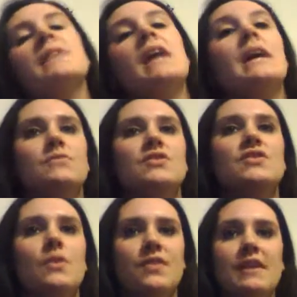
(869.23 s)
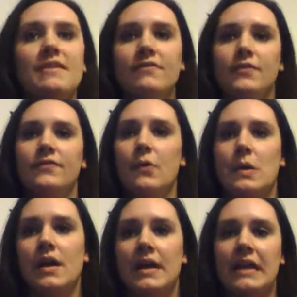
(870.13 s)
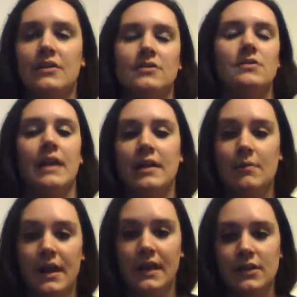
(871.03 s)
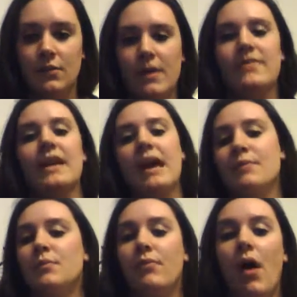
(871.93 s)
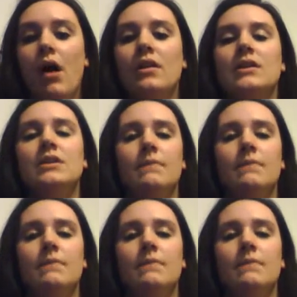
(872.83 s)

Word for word: I am just so thankful for a character like Hermione and the way that Emma brought